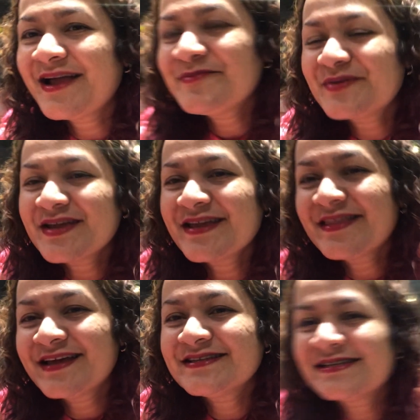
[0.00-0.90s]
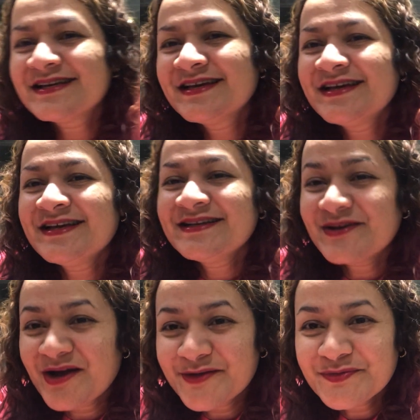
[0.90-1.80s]
I pray that
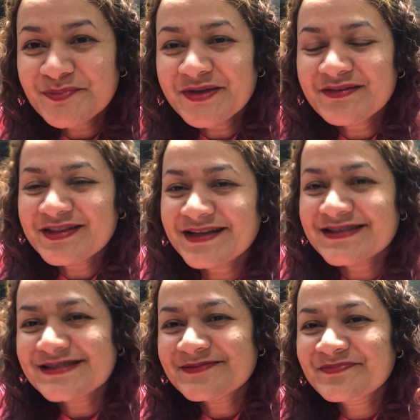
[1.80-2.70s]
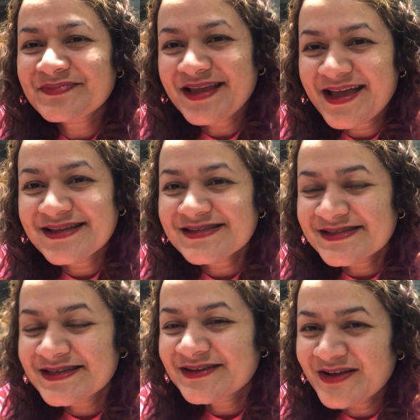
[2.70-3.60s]
God will be with us as
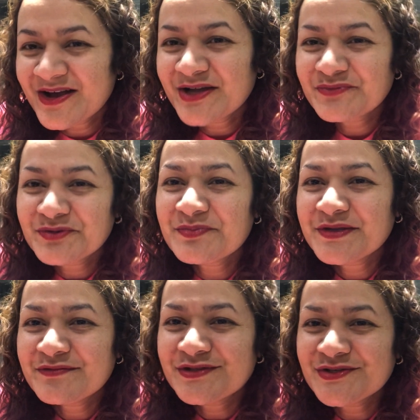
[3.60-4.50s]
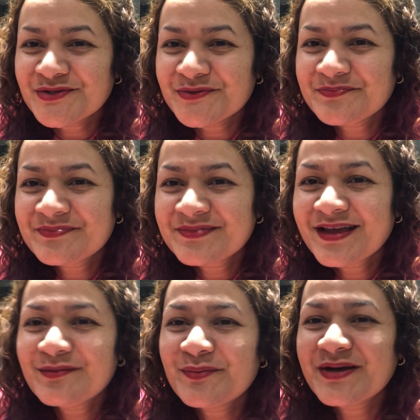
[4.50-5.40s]
God will be with
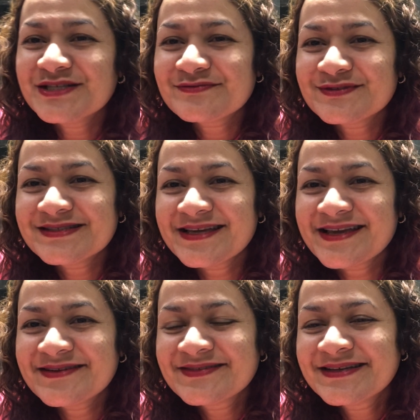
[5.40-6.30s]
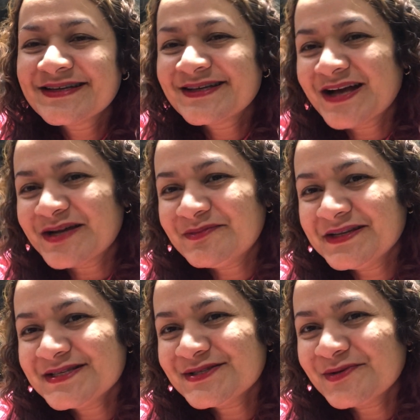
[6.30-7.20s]
you. Have a wonderful day. God
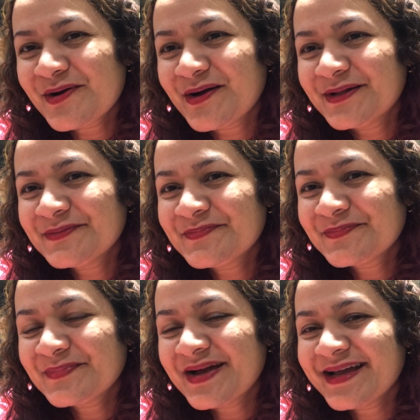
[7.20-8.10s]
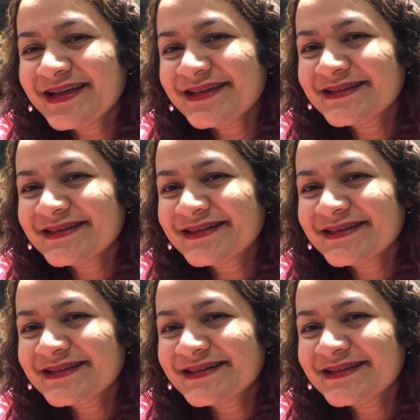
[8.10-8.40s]
bless you Mom. all. Bye.